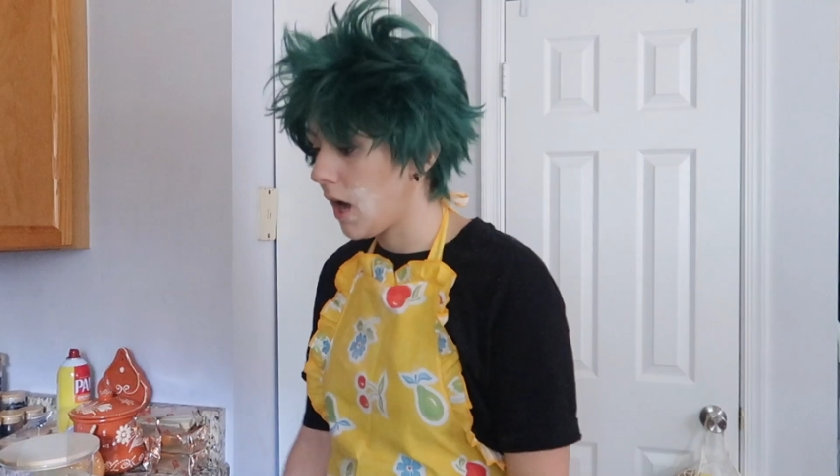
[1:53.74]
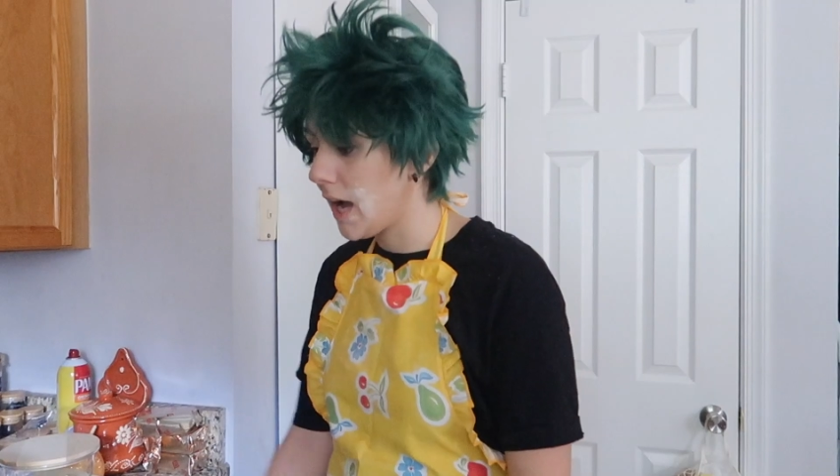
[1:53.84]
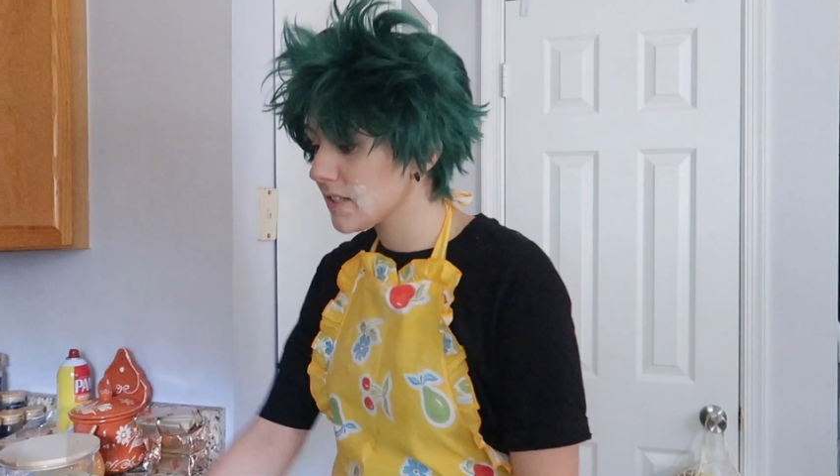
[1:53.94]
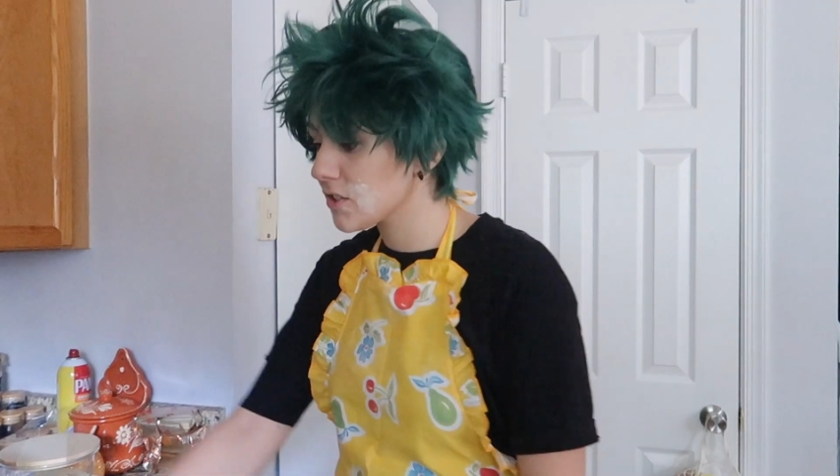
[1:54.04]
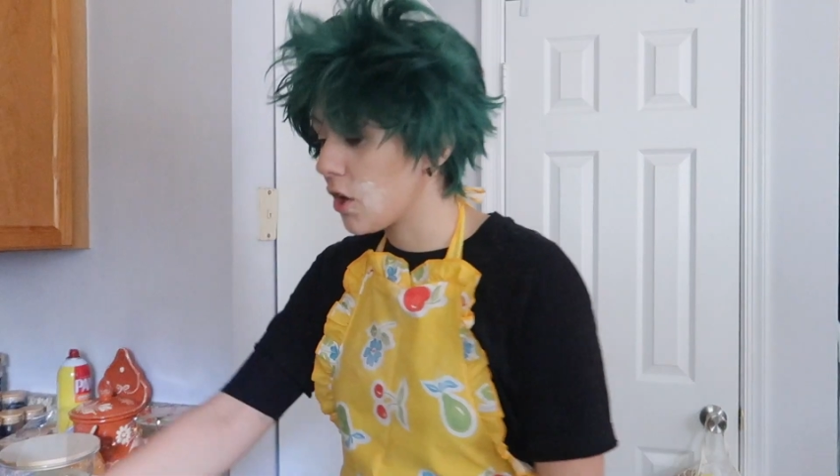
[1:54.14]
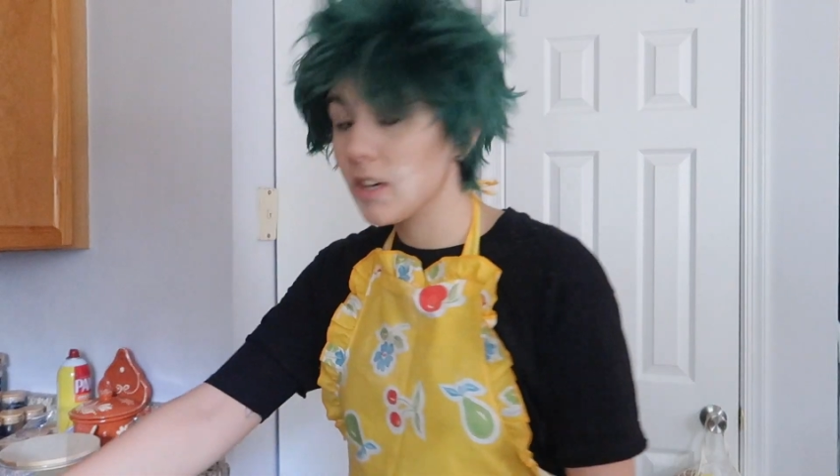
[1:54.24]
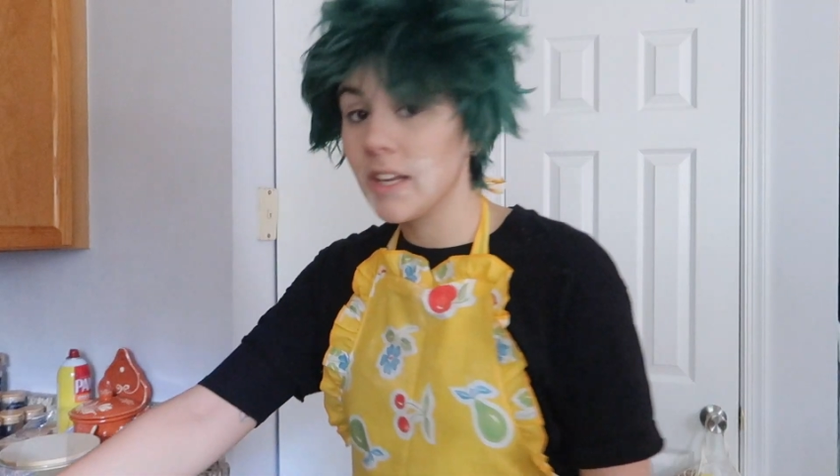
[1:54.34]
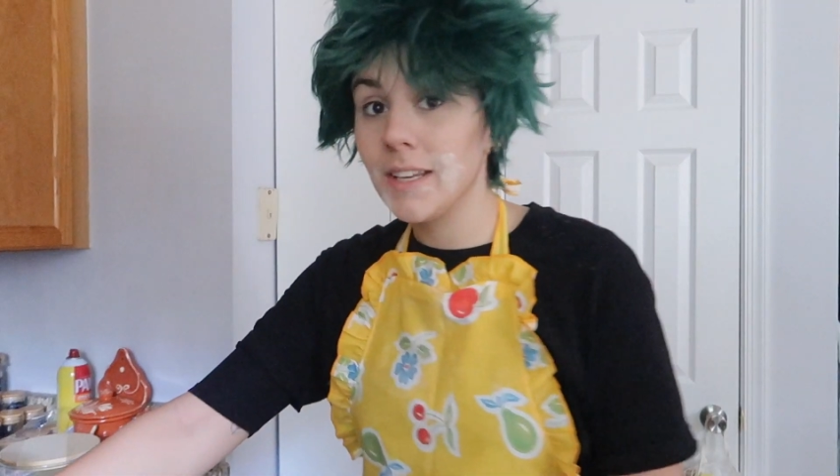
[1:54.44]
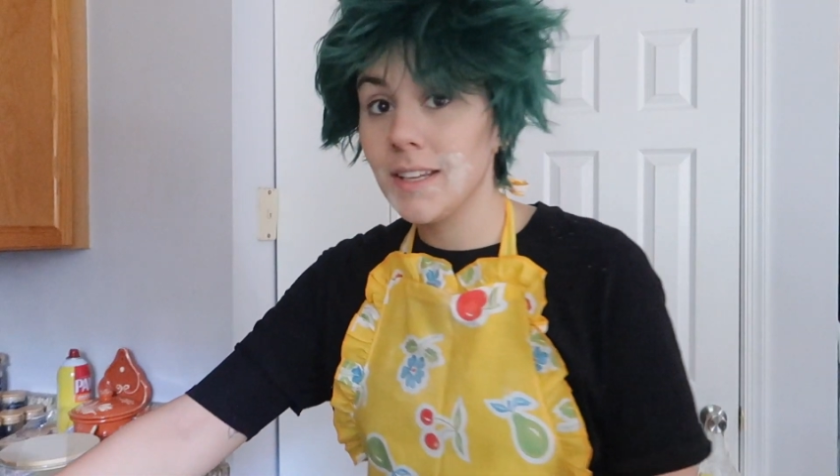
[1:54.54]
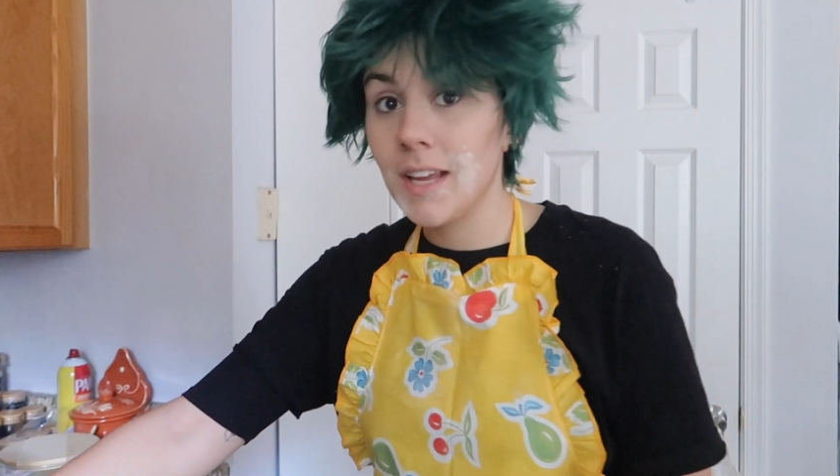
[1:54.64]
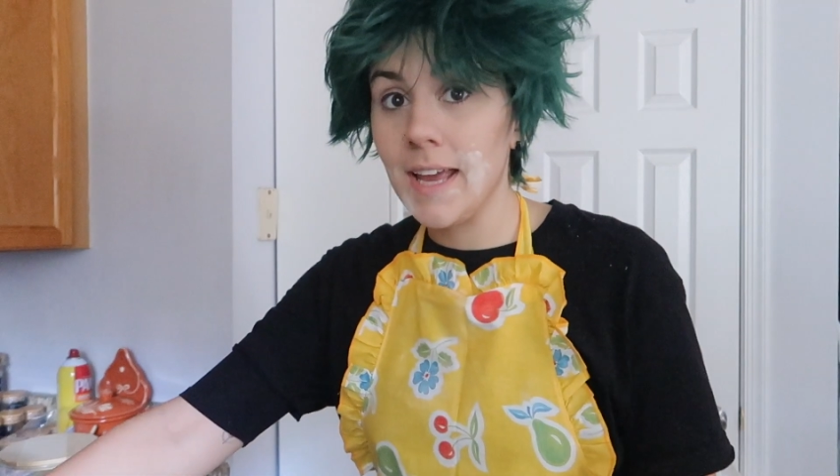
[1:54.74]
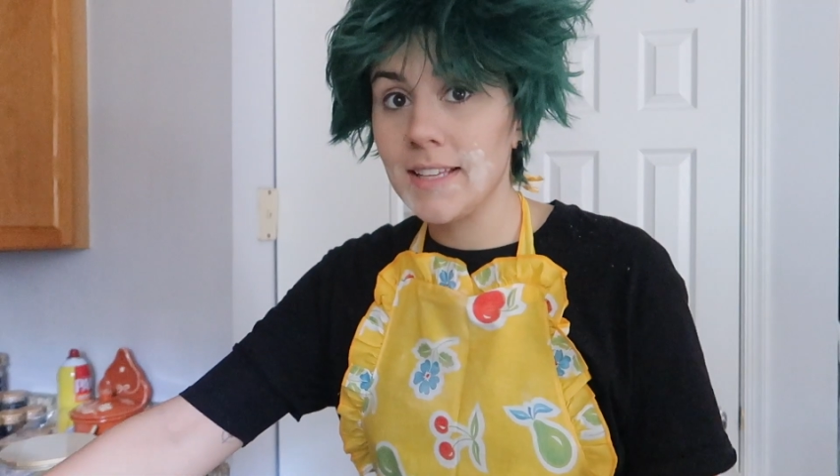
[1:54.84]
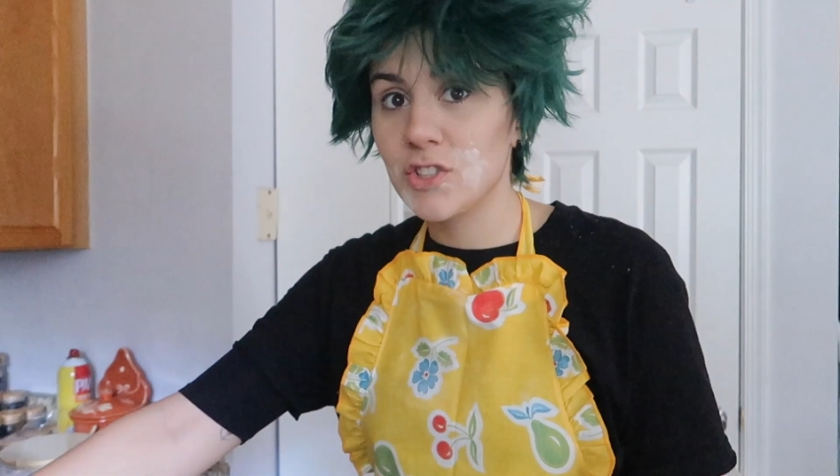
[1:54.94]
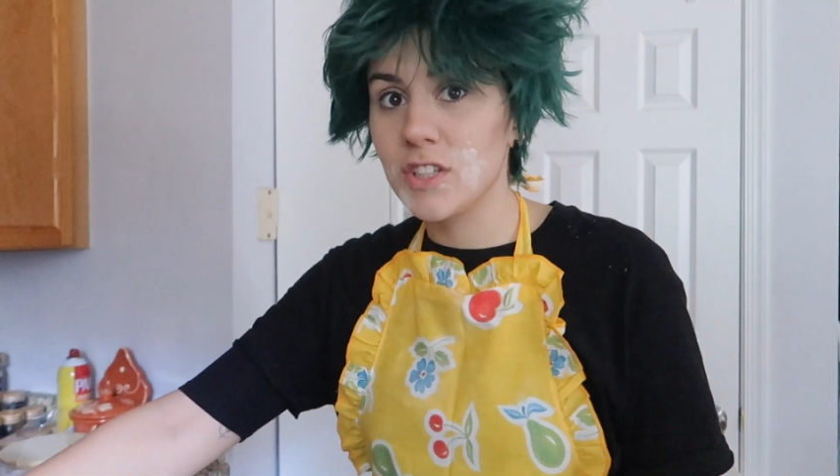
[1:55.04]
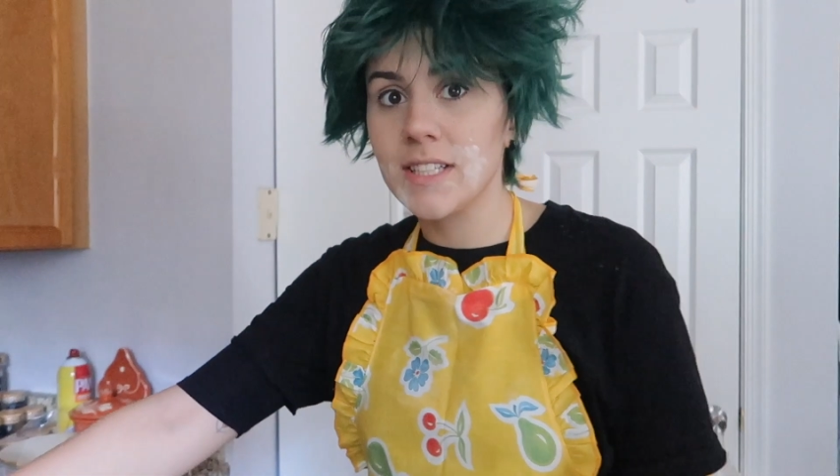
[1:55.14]
I started.
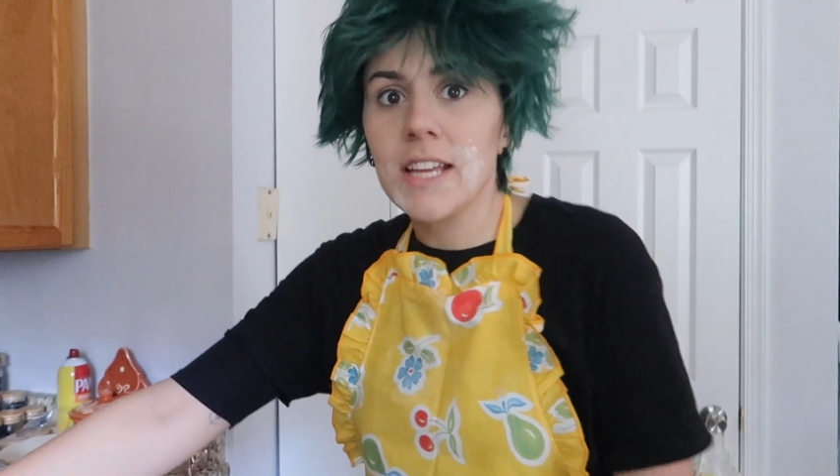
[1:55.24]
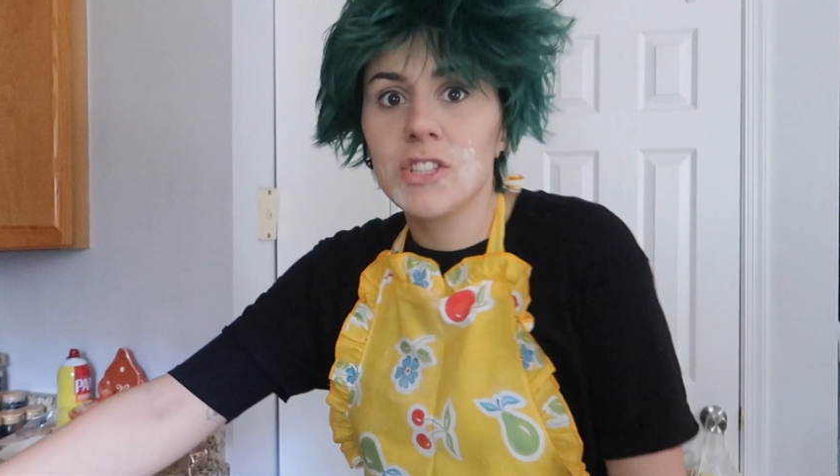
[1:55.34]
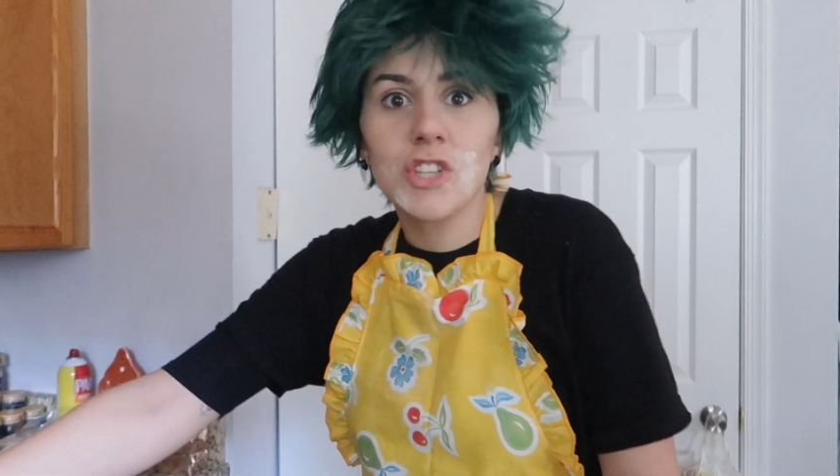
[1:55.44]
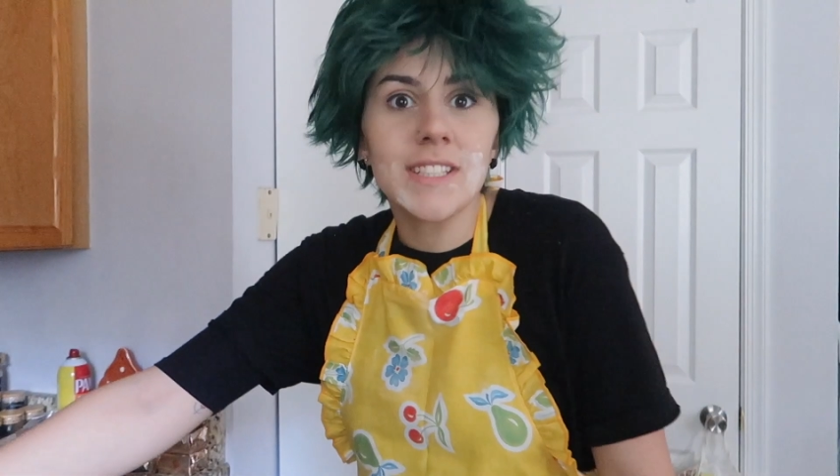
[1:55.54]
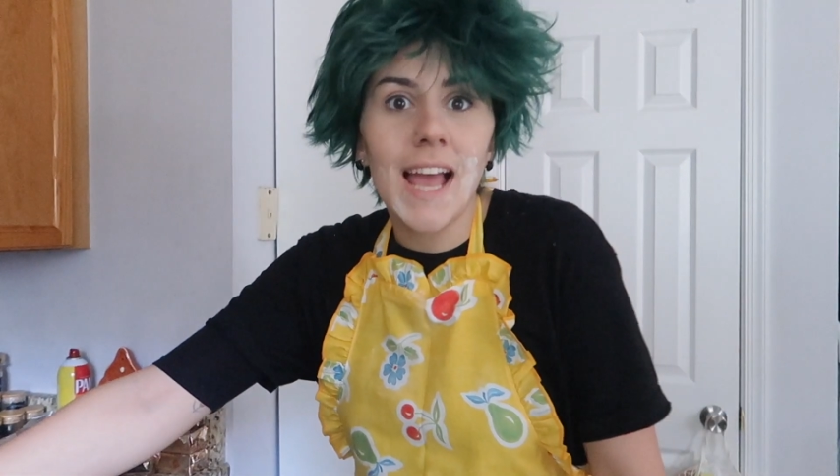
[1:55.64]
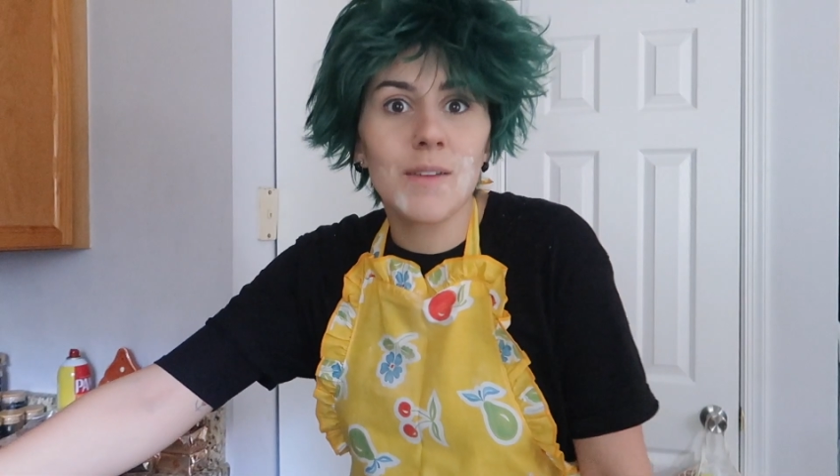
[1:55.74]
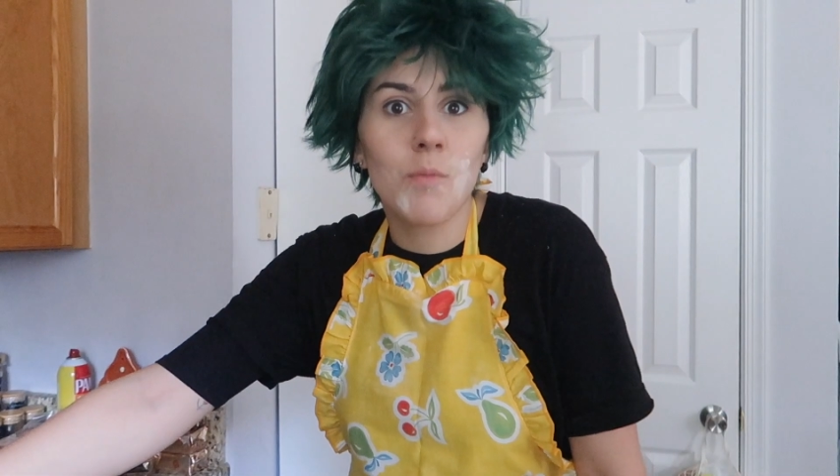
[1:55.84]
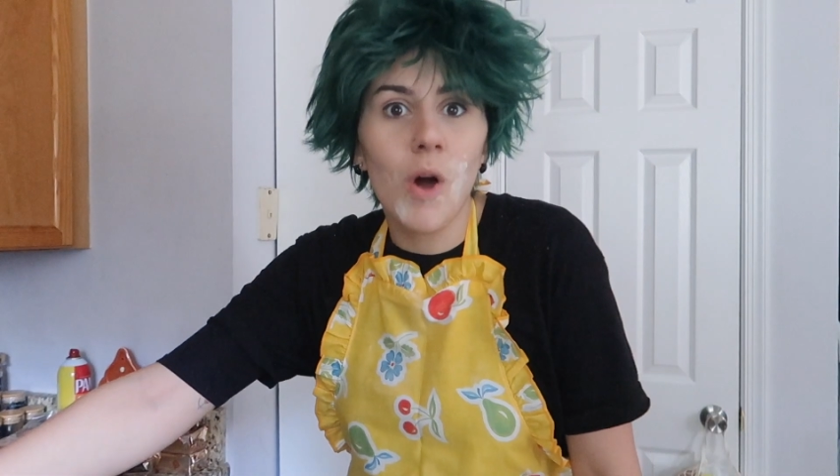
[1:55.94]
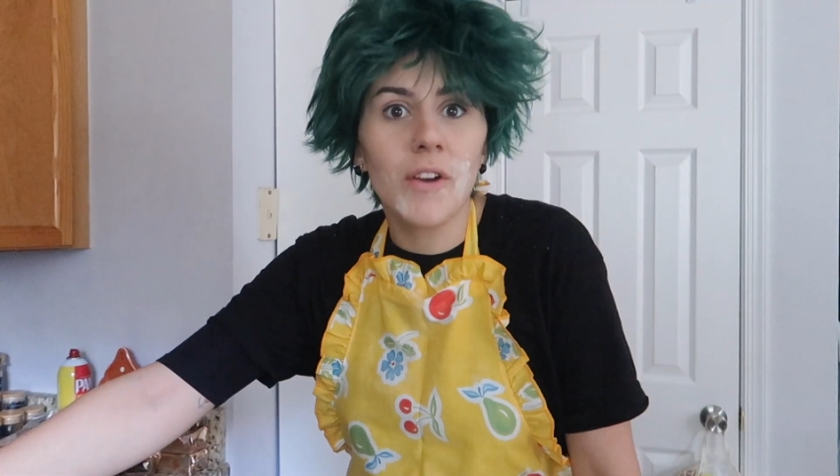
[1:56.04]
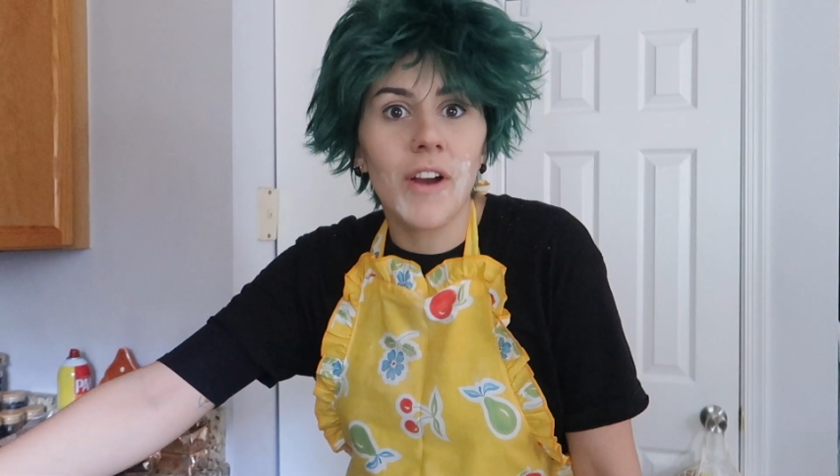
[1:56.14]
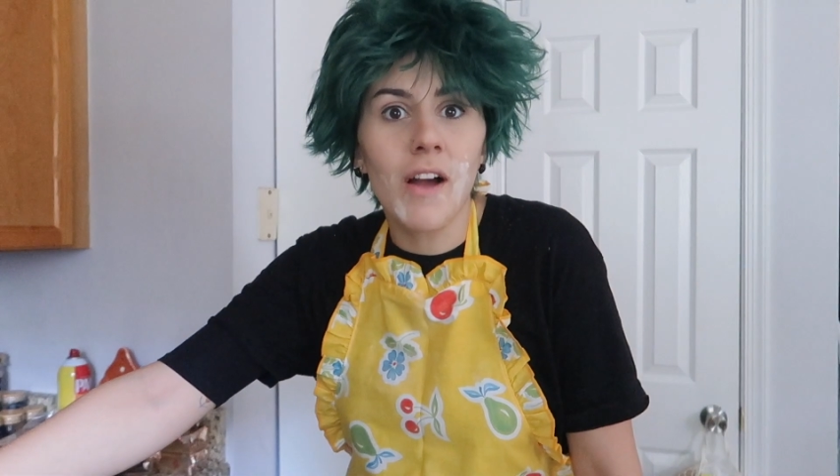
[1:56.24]
It's just add water.